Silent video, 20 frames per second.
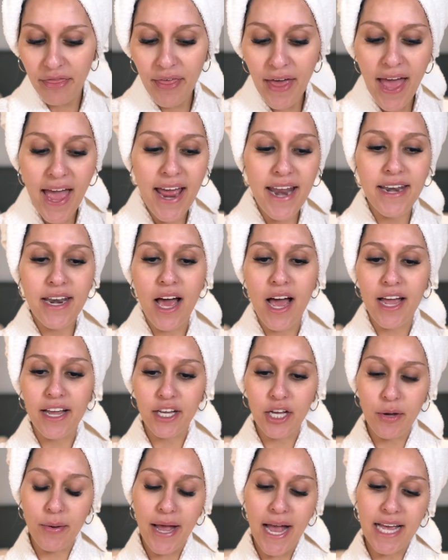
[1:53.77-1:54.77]
Then I
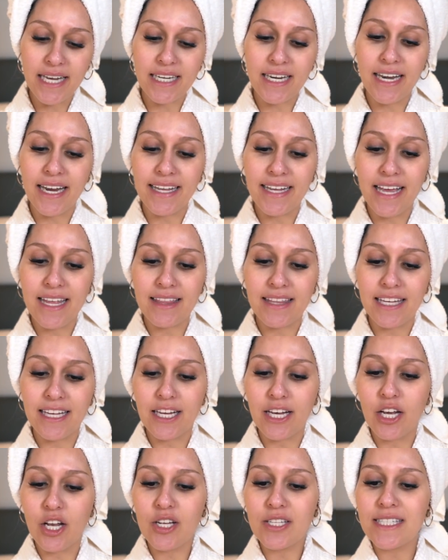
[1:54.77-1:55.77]
go ahead and I get the
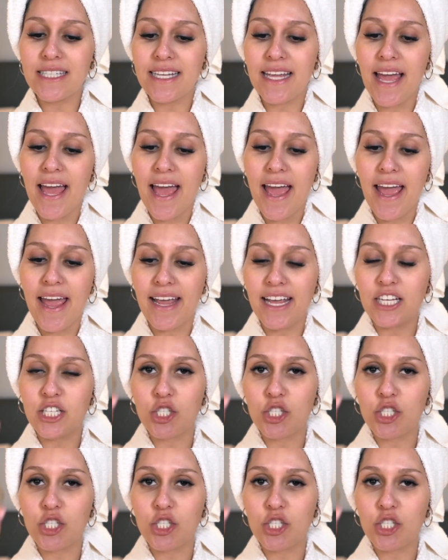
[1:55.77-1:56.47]
Glossier